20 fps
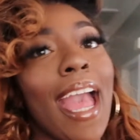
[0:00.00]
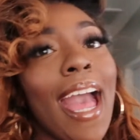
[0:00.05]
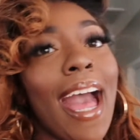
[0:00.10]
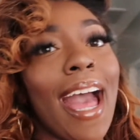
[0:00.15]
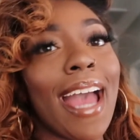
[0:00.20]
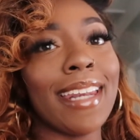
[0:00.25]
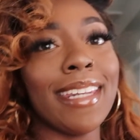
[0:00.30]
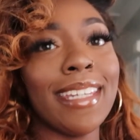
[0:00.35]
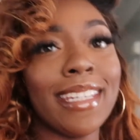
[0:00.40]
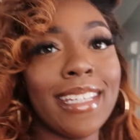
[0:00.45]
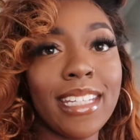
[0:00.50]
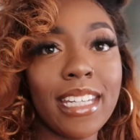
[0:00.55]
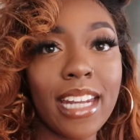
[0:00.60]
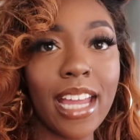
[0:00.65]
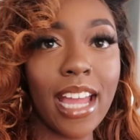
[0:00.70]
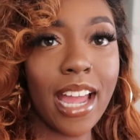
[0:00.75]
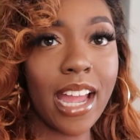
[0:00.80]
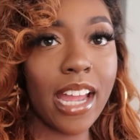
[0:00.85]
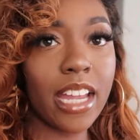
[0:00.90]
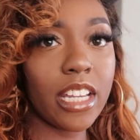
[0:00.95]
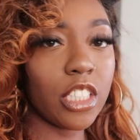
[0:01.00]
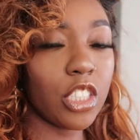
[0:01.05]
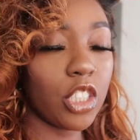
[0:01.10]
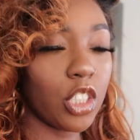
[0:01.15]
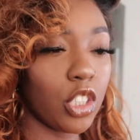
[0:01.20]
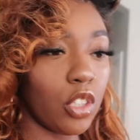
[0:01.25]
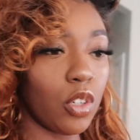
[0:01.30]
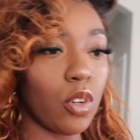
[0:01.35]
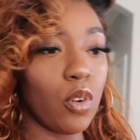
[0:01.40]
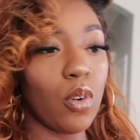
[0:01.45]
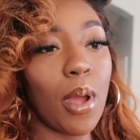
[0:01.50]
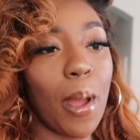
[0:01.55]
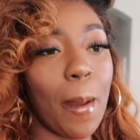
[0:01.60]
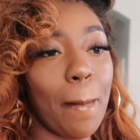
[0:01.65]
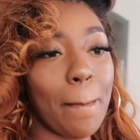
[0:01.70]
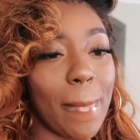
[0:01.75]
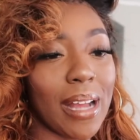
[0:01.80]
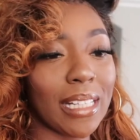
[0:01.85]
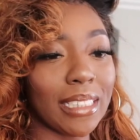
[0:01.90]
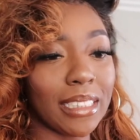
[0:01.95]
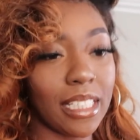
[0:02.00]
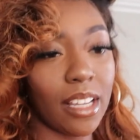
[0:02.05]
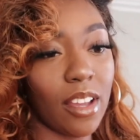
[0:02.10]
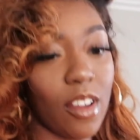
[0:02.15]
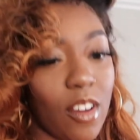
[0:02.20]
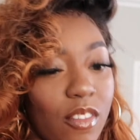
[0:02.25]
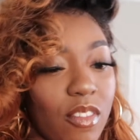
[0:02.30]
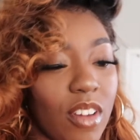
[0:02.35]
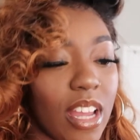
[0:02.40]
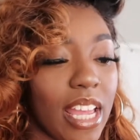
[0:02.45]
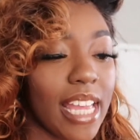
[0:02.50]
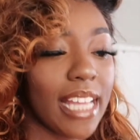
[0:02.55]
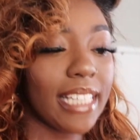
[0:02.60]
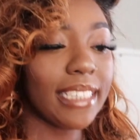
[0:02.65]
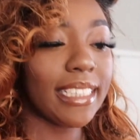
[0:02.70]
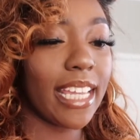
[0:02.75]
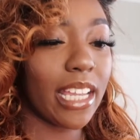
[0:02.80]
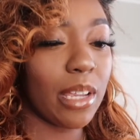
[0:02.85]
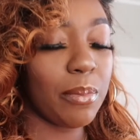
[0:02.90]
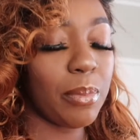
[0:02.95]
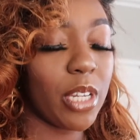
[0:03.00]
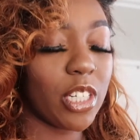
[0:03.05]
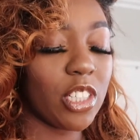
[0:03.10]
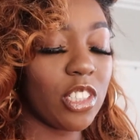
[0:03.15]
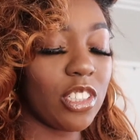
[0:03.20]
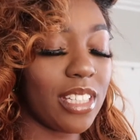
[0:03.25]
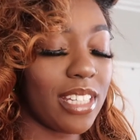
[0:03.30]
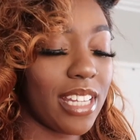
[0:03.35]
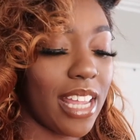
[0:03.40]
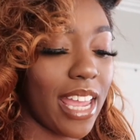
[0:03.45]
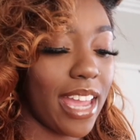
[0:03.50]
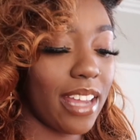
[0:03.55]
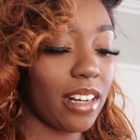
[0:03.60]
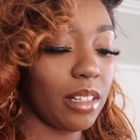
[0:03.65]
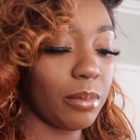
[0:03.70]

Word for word: I did not shoot myself taking pictures in that.